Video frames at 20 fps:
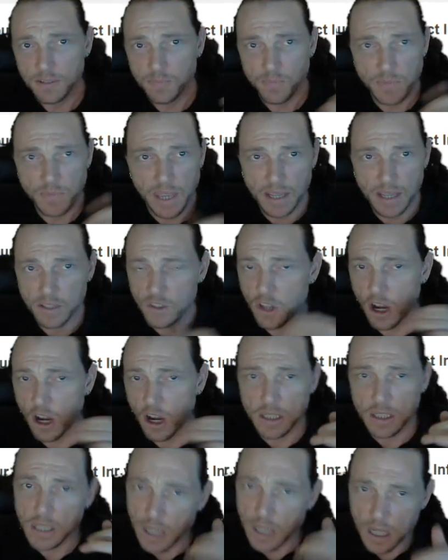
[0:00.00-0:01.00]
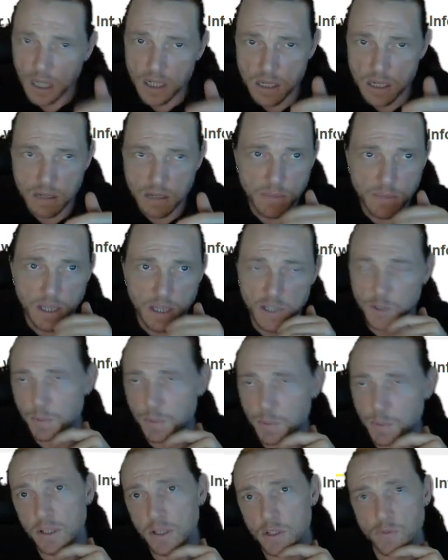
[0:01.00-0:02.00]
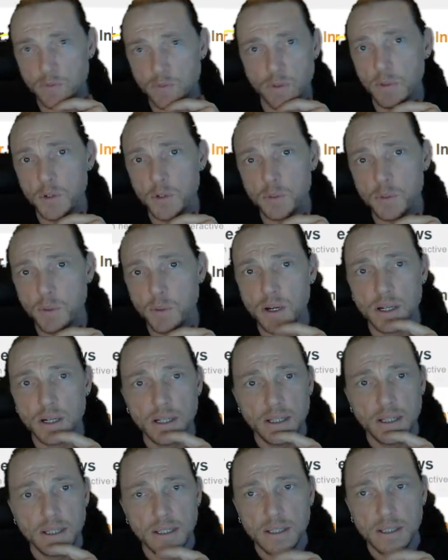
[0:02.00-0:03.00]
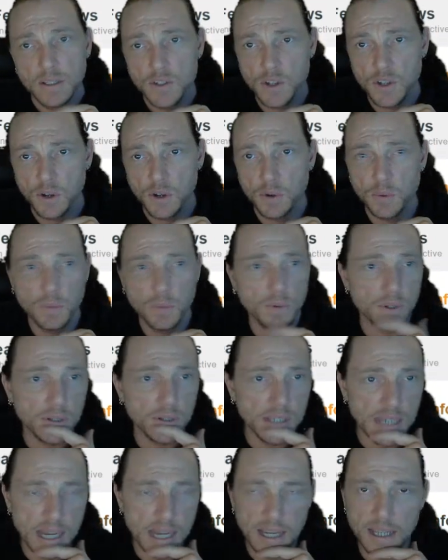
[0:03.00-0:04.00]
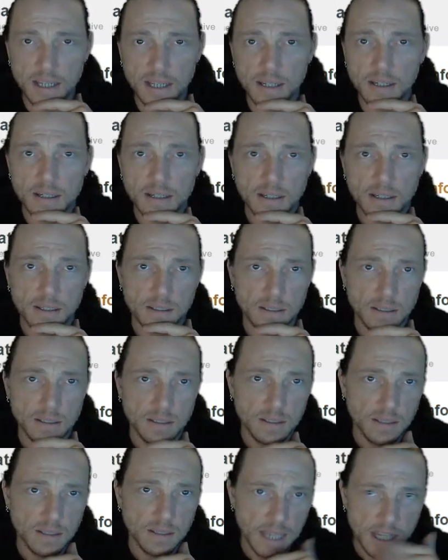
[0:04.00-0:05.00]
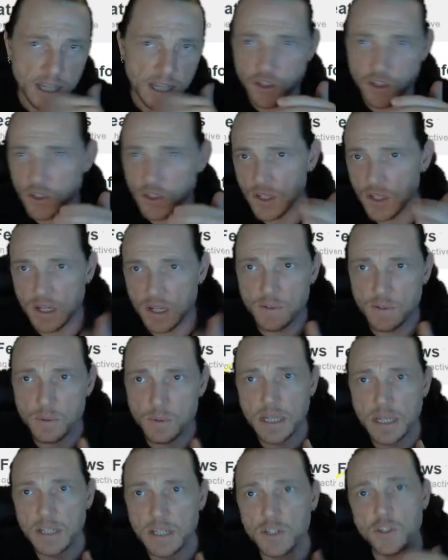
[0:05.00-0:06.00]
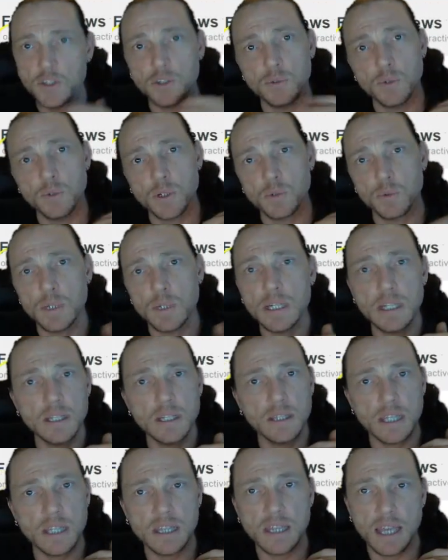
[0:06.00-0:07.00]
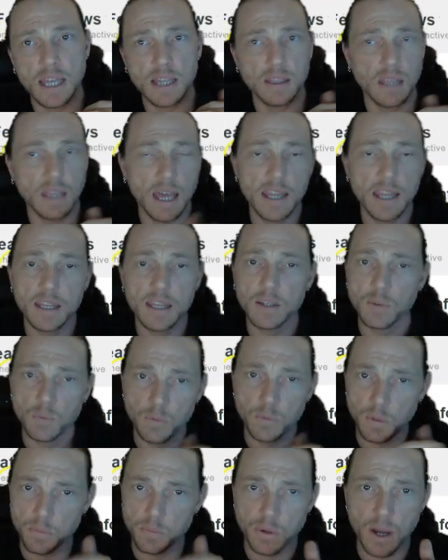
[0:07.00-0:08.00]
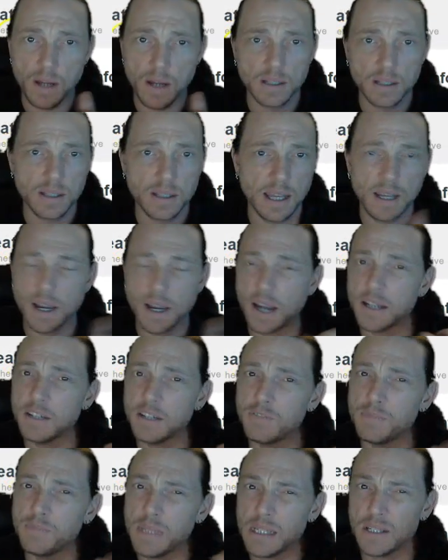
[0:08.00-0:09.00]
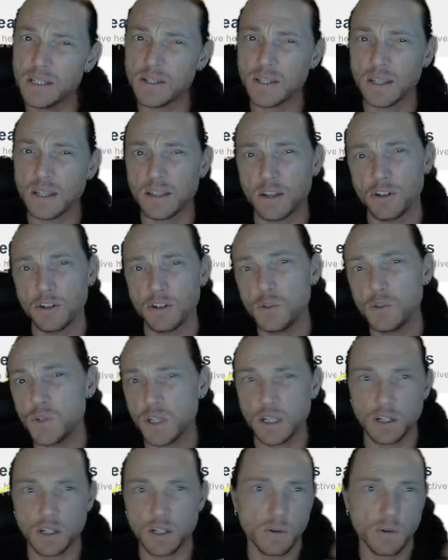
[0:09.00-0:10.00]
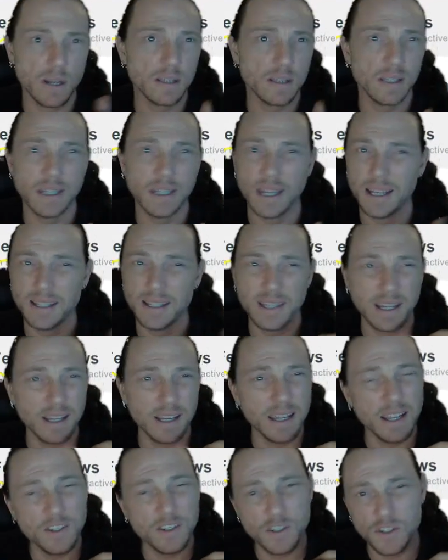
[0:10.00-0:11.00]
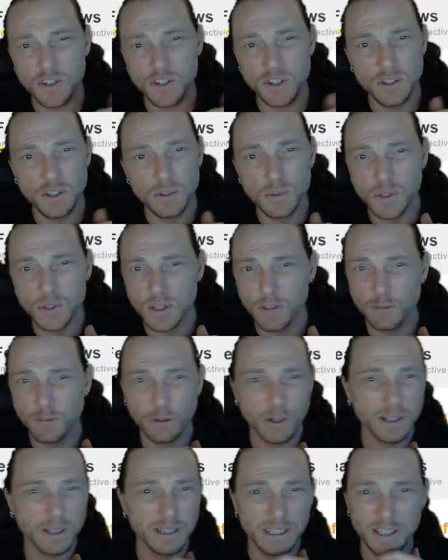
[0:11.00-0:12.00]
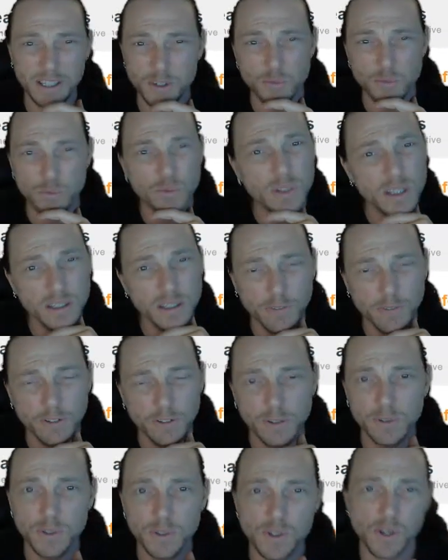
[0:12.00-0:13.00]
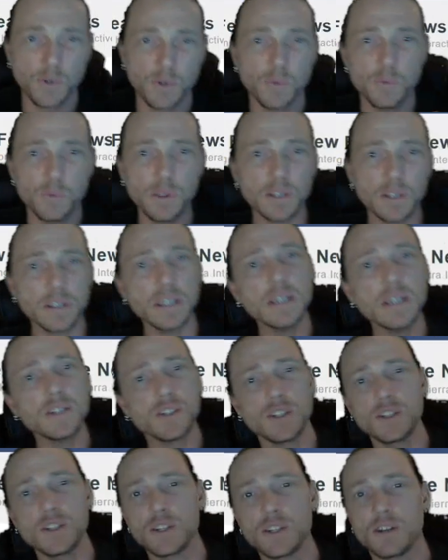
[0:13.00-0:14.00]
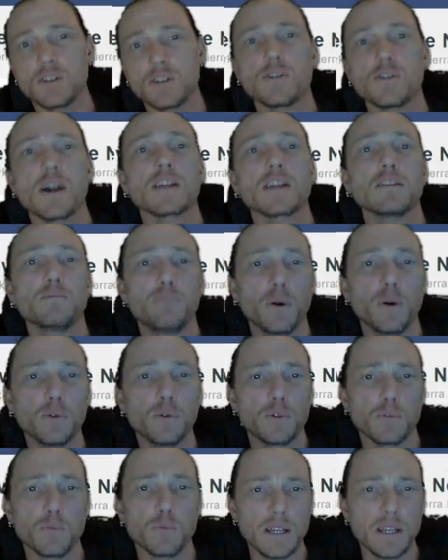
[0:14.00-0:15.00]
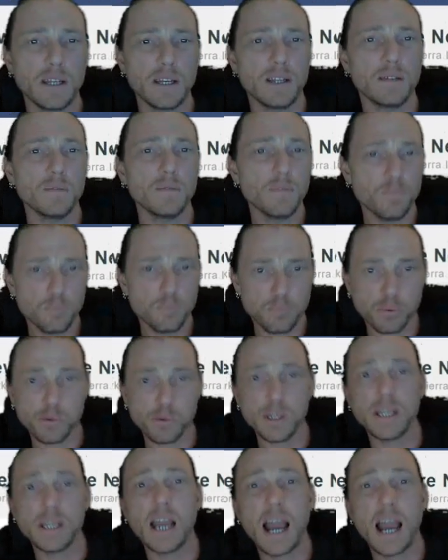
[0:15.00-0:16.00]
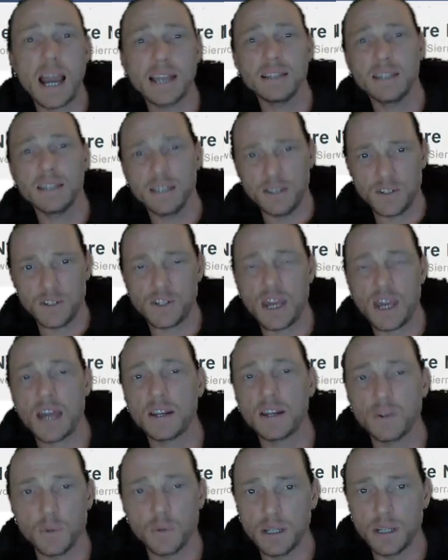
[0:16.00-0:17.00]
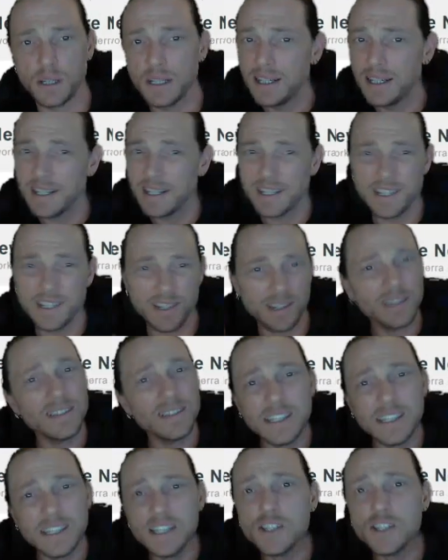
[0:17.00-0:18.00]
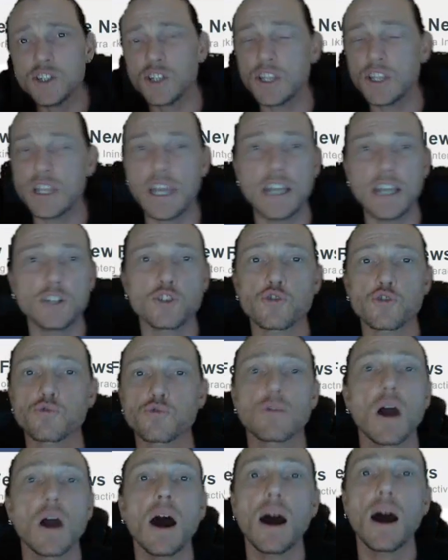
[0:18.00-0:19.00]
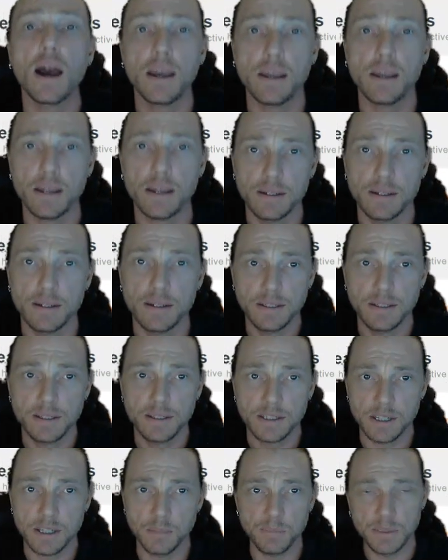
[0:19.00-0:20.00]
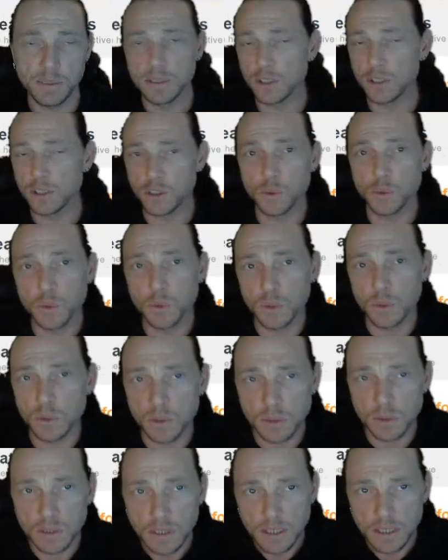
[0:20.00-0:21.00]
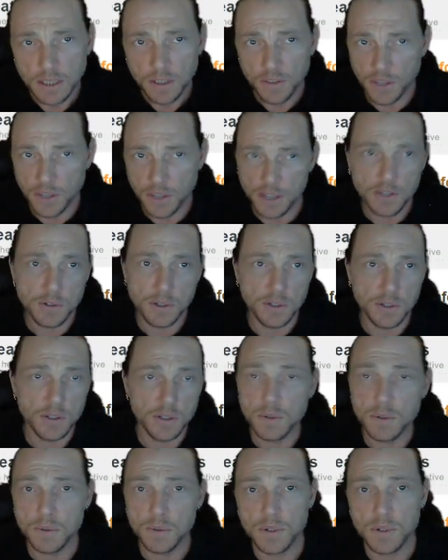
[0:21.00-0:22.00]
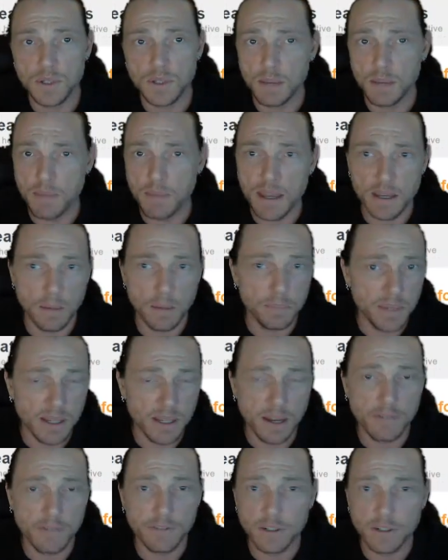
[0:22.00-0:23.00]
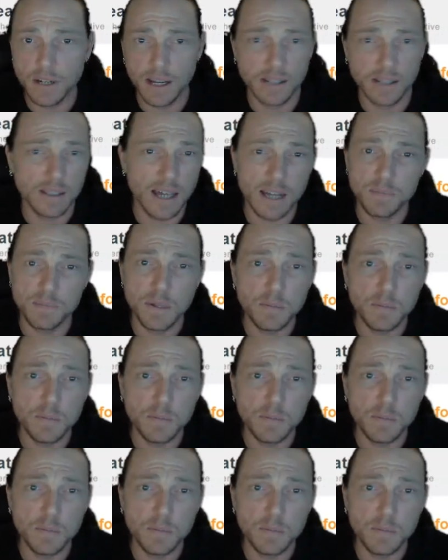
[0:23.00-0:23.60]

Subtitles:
like non-custom experience for the most part. So getting agents and everybody to agree that they like the product, that kind of means that they're using it correctly, and getting agents to use stuff correctly is really difficult. So Real Geeks and Sierra Interactive both are rated pretty highly in this category because at least they try to build a tool that you can use. They make a big effort, and a lot of